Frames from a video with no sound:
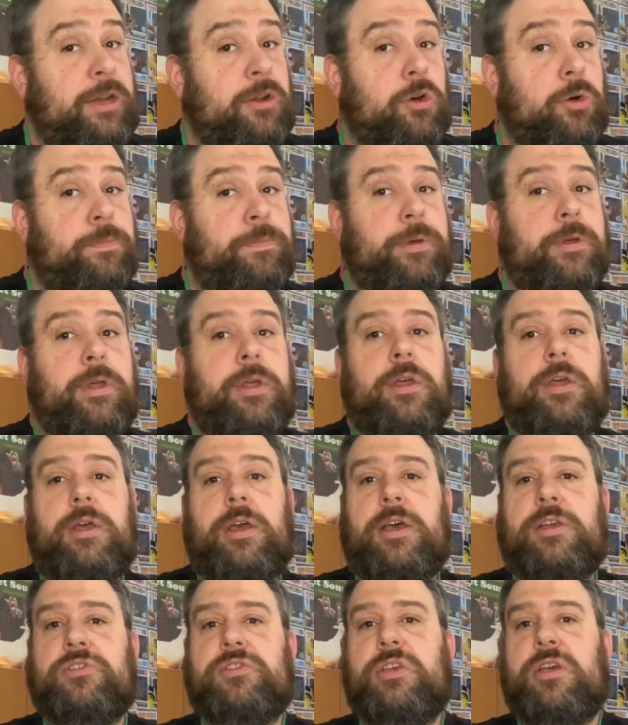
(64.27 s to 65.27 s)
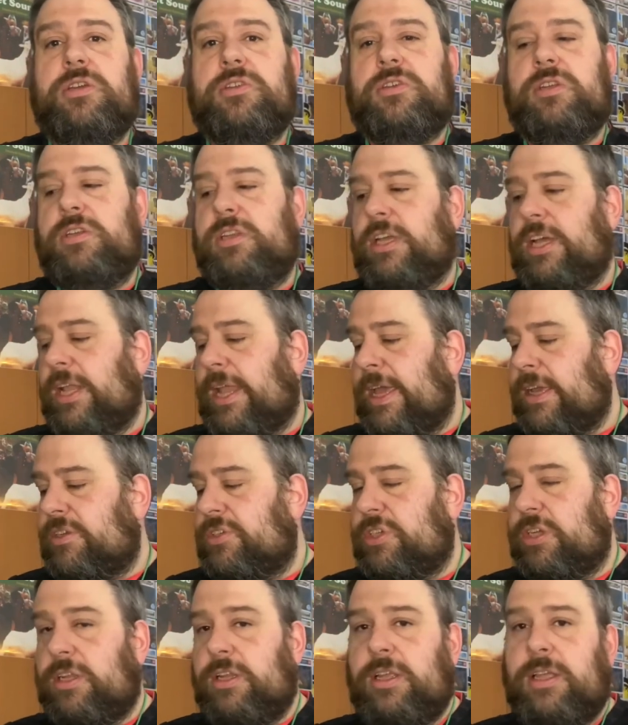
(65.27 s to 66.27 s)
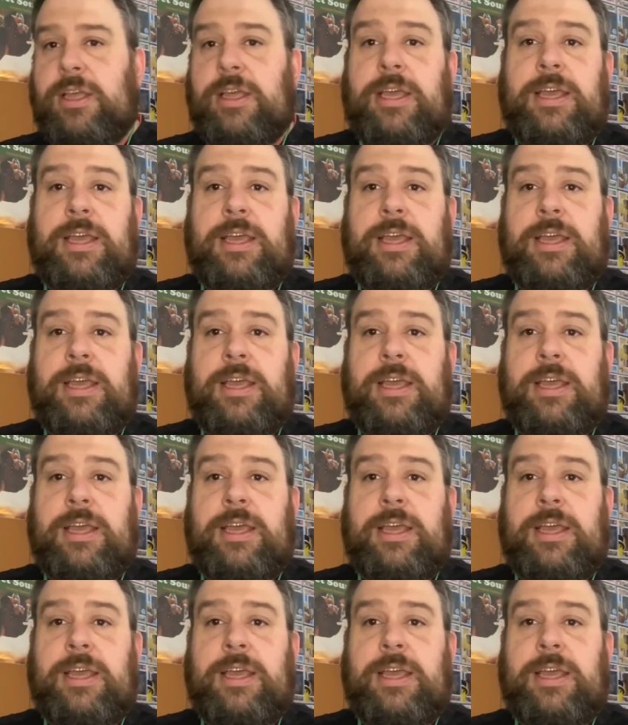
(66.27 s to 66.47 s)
up a certain collection.